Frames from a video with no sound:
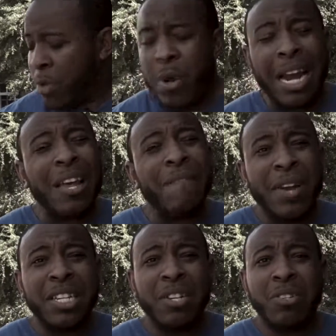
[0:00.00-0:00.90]
You gotta
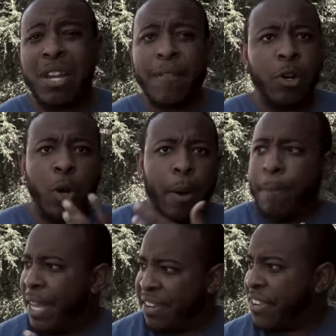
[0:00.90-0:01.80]
invest in yourself. I don't know a
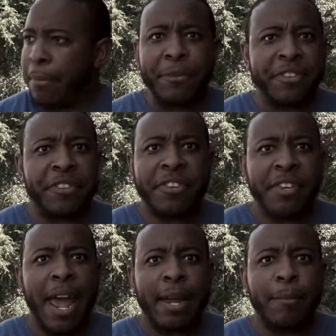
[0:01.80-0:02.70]
bee or something was just
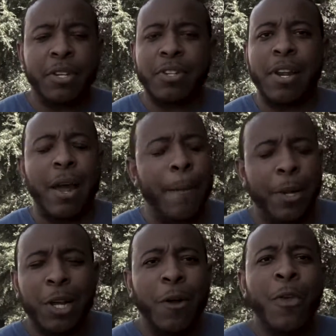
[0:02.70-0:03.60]
attacking me just now,
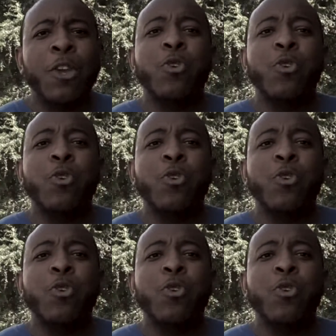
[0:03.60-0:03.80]
but look,